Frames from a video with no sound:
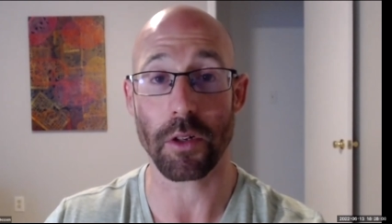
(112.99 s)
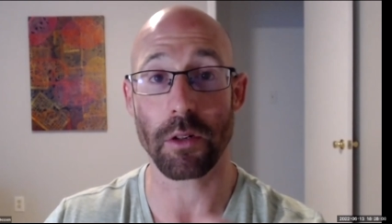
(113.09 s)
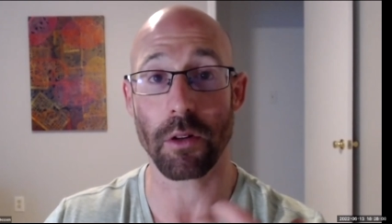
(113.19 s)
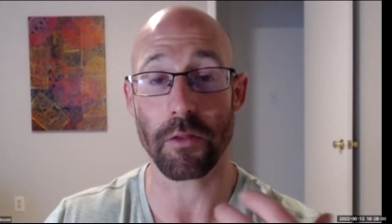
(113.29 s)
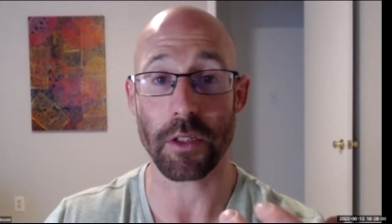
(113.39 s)

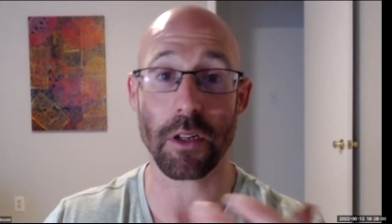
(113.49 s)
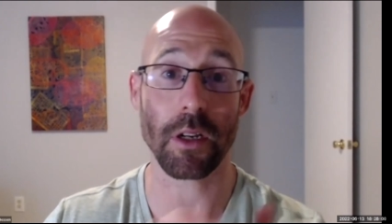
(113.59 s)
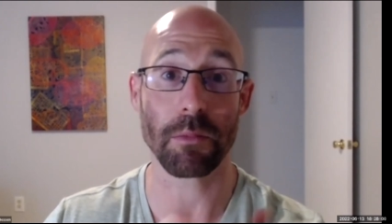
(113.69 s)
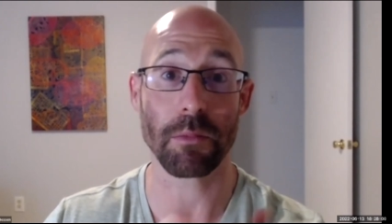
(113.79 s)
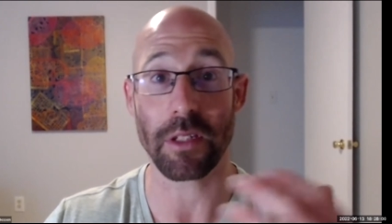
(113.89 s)
And
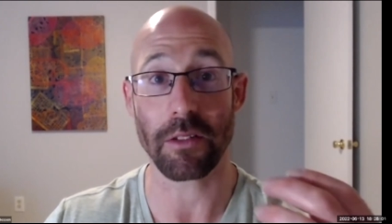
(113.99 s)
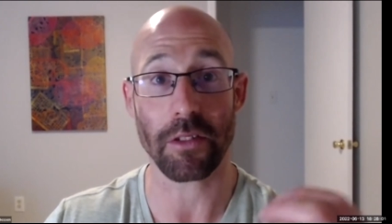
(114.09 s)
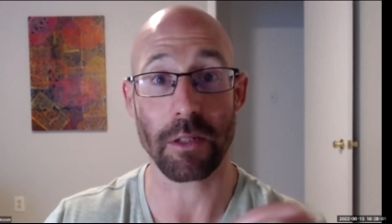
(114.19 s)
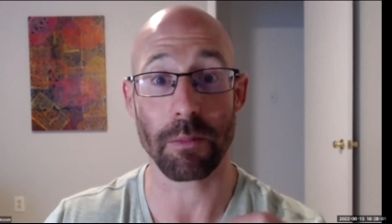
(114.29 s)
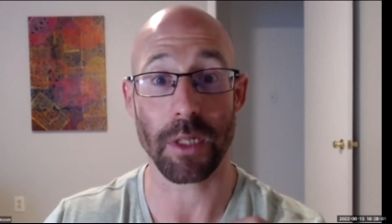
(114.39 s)
oftentimes these
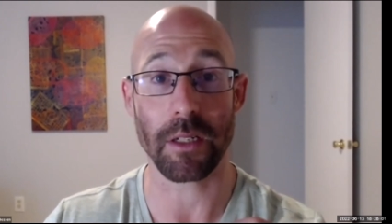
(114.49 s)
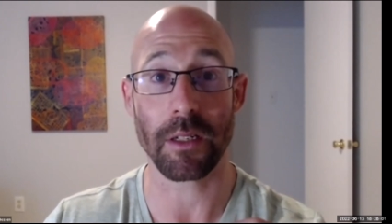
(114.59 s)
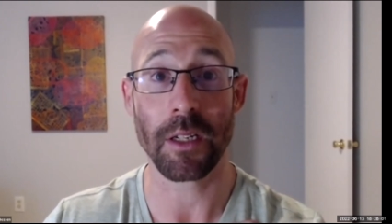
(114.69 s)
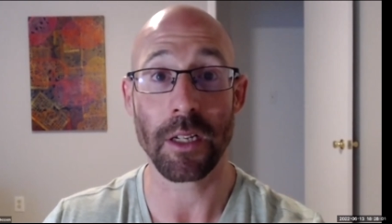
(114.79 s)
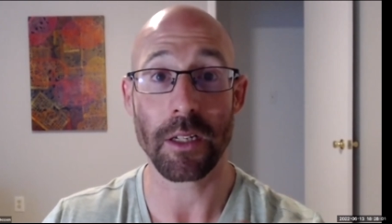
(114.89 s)
can
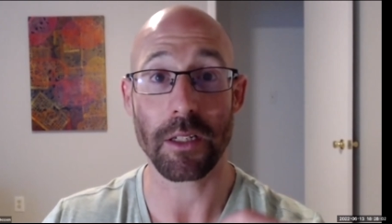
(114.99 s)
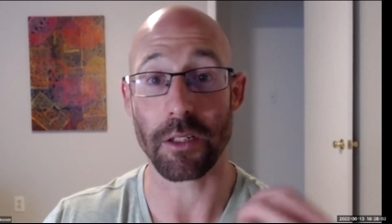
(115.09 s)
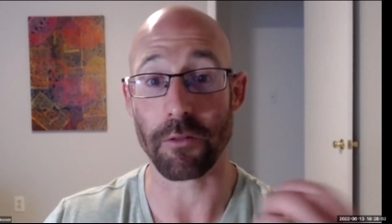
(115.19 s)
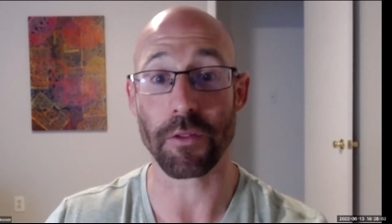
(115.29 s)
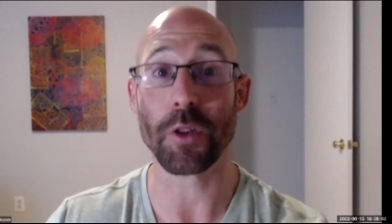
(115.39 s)
be
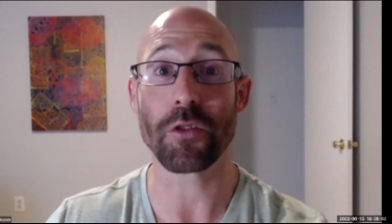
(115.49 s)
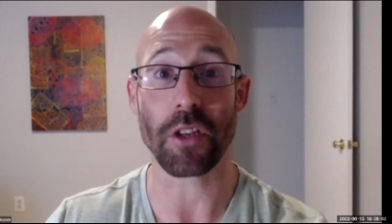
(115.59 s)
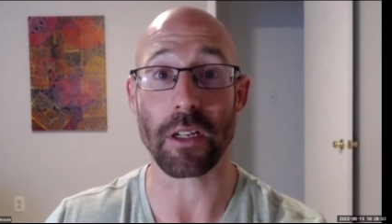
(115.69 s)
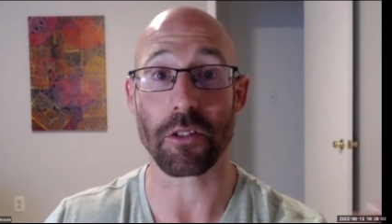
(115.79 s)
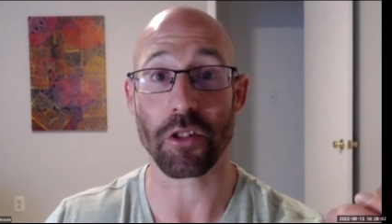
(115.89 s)

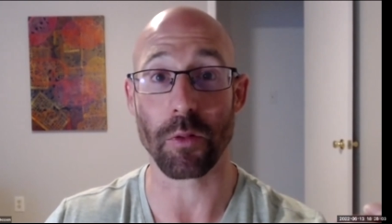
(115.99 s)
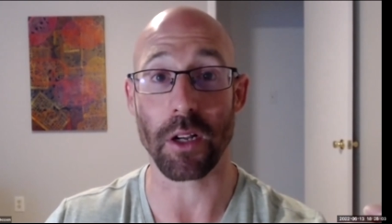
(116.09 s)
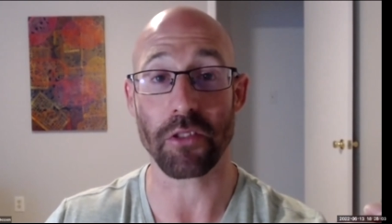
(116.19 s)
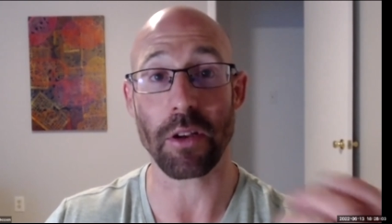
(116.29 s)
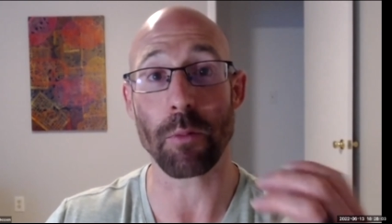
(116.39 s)
confusing to
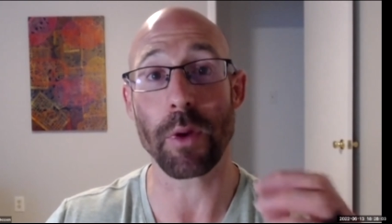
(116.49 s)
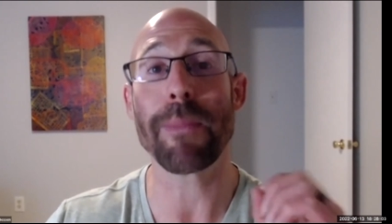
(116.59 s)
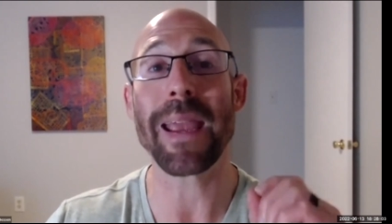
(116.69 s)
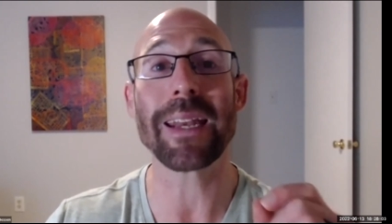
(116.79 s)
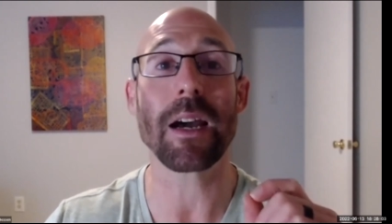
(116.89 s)
us. And we
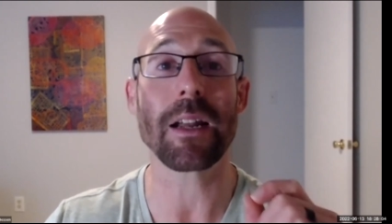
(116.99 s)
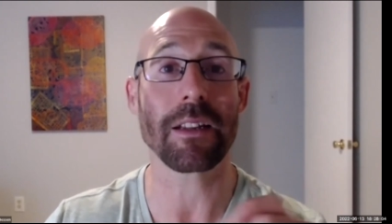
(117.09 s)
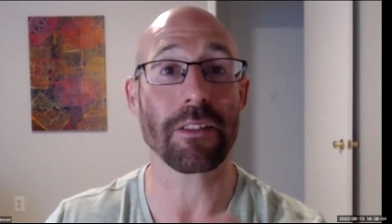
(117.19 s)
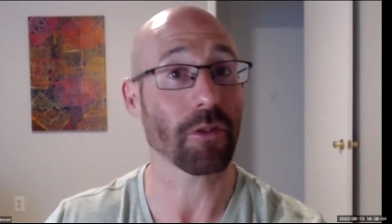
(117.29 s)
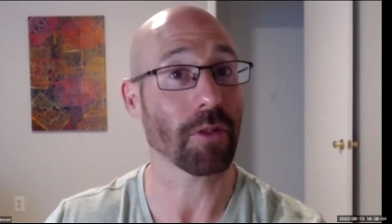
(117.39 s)
may not
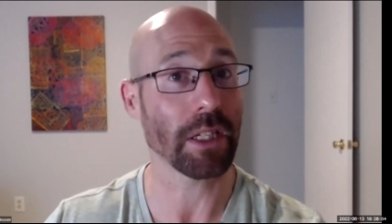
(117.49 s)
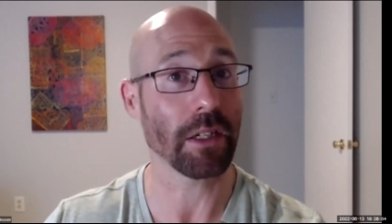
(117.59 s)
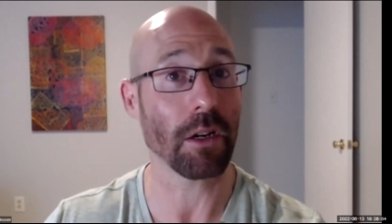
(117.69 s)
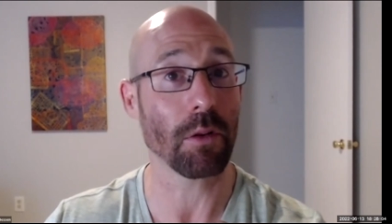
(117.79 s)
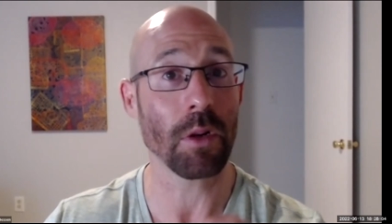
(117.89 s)
necessarily
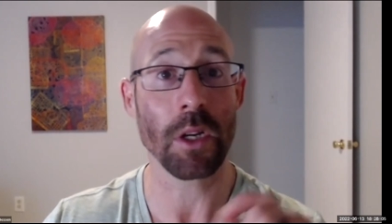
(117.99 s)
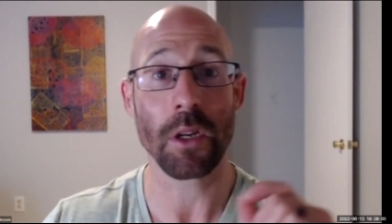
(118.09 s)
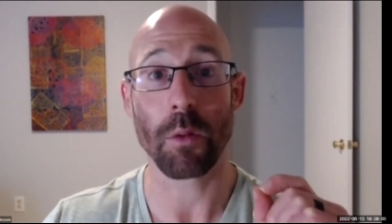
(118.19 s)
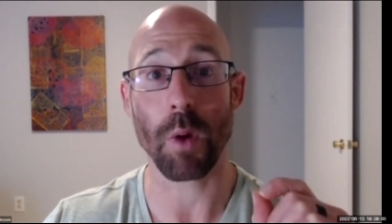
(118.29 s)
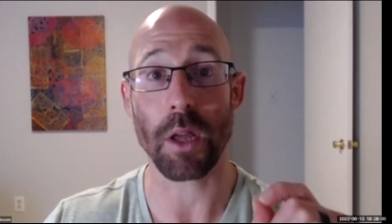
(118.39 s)
know
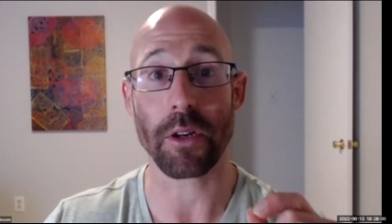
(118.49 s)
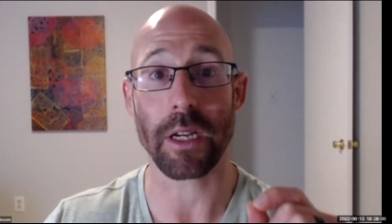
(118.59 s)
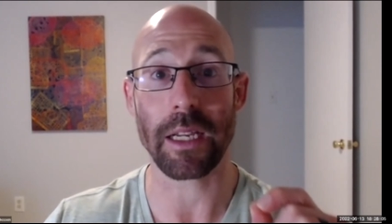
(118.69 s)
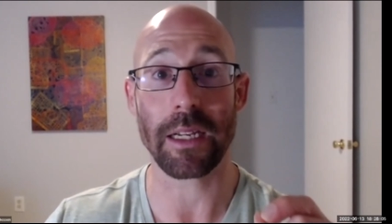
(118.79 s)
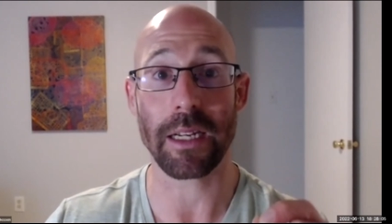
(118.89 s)
whether
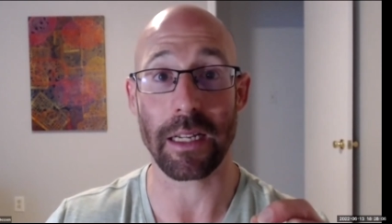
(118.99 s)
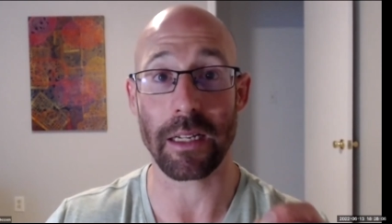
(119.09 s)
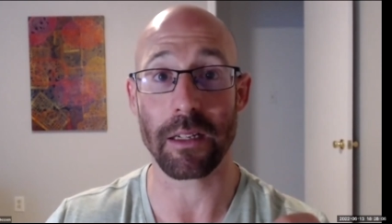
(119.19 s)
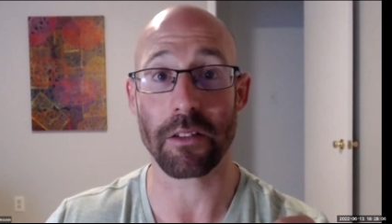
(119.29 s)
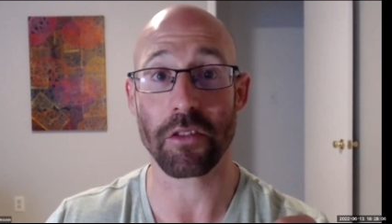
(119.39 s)
it
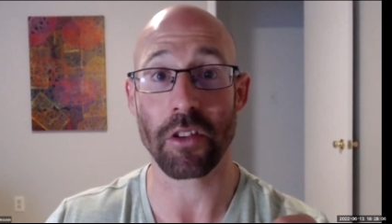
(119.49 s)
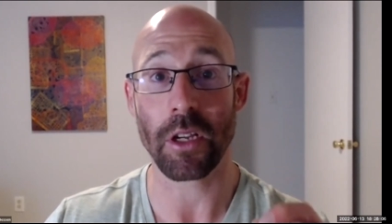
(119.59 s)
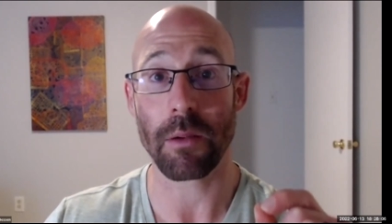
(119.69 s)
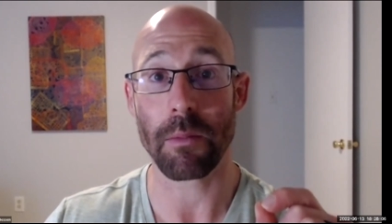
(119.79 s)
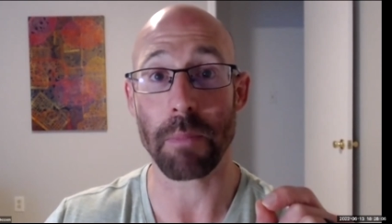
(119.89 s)
is
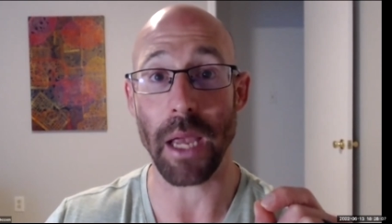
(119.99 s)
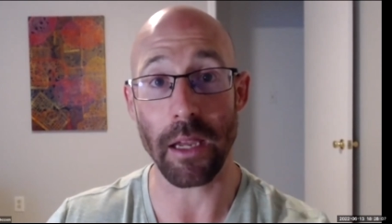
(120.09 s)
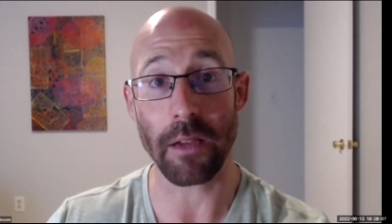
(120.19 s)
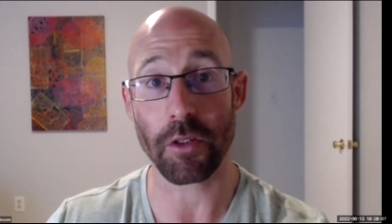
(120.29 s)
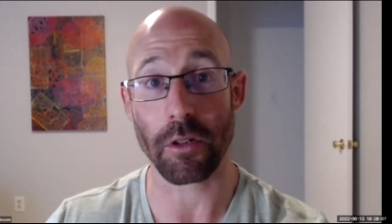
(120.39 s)

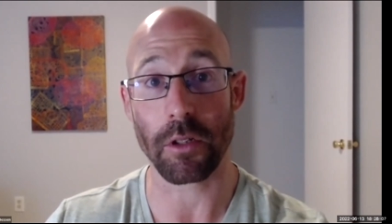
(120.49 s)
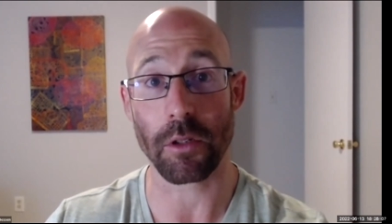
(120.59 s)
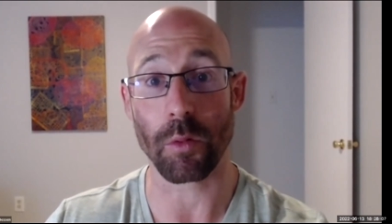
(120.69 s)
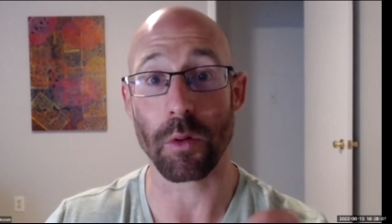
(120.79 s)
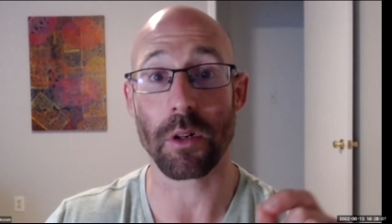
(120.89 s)

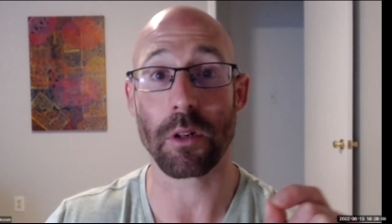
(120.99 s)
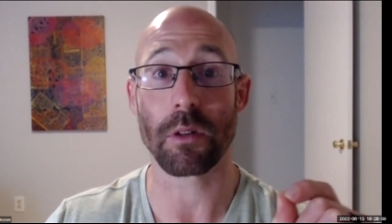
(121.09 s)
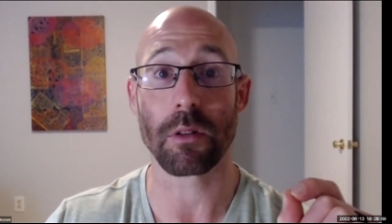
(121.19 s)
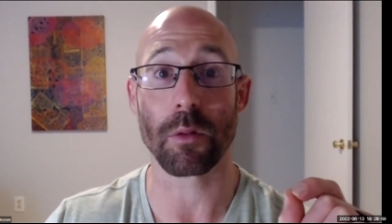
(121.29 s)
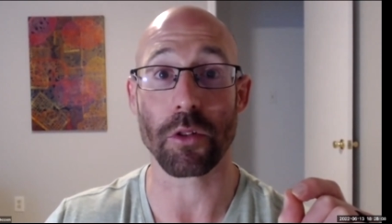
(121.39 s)
behavioral
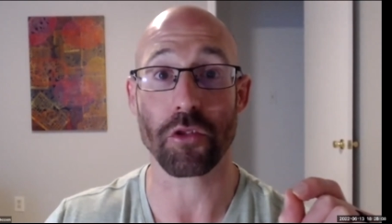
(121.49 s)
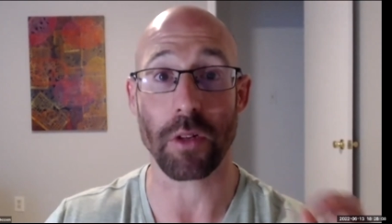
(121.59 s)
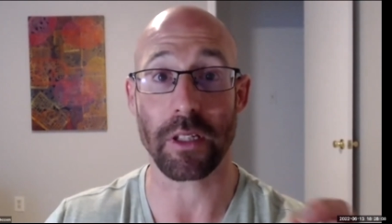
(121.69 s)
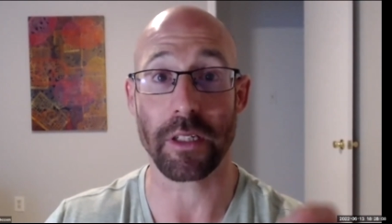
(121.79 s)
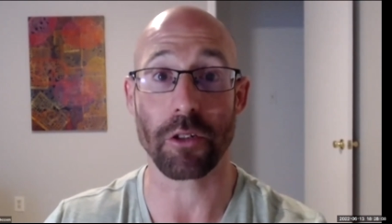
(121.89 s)
or, or strictly